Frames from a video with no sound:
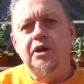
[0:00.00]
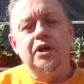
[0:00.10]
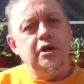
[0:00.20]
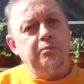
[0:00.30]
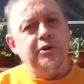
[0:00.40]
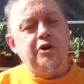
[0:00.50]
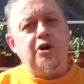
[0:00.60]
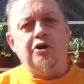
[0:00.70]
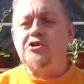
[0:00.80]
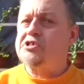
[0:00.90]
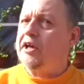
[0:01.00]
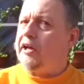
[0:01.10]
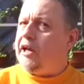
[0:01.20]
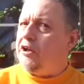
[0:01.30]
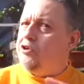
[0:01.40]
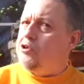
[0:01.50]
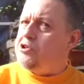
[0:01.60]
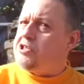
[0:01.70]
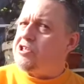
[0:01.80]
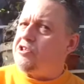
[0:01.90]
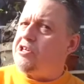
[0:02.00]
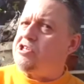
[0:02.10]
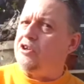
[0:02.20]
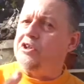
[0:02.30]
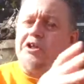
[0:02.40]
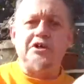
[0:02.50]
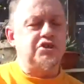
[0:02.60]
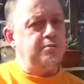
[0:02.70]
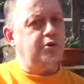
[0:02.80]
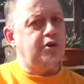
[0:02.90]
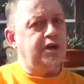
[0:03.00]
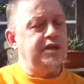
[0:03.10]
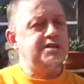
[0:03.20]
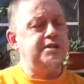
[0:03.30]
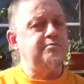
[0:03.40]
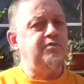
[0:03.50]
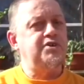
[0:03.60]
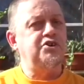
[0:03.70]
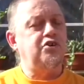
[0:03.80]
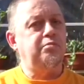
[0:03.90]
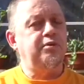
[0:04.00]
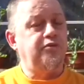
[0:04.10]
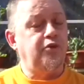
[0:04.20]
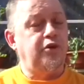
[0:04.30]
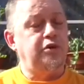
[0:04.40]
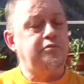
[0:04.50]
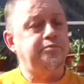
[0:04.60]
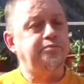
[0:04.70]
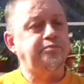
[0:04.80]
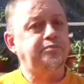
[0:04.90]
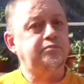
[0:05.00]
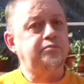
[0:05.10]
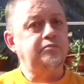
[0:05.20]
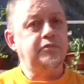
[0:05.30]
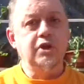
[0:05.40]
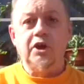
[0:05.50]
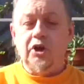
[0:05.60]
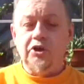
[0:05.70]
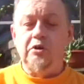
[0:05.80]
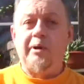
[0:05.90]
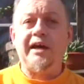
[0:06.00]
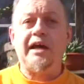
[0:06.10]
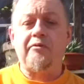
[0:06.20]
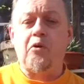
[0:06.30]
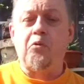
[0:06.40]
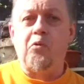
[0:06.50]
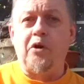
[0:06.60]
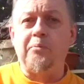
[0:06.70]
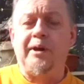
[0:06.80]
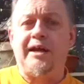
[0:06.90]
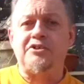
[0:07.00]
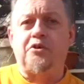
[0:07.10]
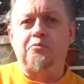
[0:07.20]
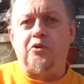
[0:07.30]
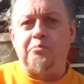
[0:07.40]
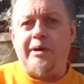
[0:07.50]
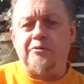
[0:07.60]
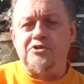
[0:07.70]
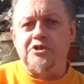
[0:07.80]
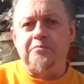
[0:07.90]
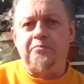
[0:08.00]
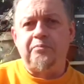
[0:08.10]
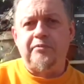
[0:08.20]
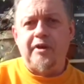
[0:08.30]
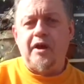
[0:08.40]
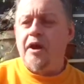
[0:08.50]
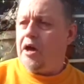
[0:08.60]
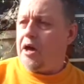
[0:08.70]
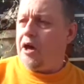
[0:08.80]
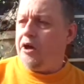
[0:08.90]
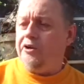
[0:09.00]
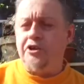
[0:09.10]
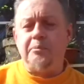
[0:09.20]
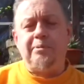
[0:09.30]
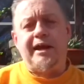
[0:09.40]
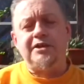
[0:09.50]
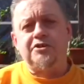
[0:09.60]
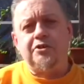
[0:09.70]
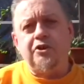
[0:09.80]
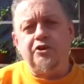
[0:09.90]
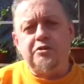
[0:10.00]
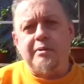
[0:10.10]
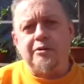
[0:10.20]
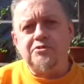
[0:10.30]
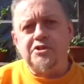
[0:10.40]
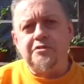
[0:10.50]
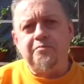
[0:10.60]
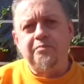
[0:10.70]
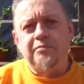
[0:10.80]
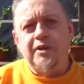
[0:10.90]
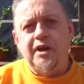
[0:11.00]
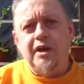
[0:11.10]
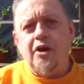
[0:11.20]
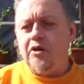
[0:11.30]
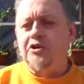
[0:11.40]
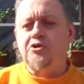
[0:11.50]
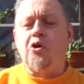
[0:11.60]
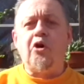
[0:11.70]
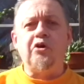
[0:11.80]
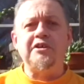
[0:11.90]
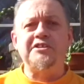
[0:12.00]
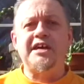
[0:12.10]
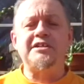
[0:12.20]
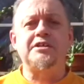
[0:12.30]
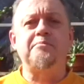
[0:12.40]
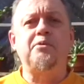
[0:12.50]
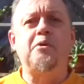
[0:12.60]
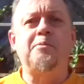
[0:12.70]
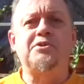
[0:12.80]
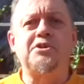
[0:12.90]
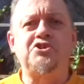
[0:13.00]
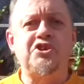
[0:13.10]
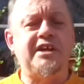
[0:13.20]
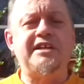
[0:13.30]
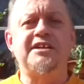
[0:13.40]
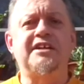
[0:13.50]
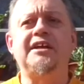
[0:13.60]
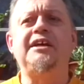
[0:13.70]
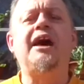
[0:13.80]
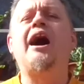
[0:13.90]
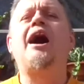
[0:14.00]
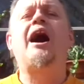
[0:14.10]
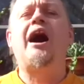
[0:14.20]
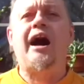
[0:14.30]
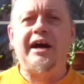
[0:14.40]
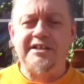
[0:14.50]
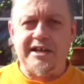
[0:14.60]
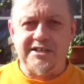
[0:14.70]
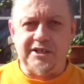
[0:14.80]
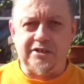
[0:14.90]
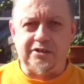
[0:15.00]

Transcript: Because, and I alluded to this on the Gymnocalycium video before, you might have one plant on one mountain, another plant on another mountain, to all intents and purposes genetically identical.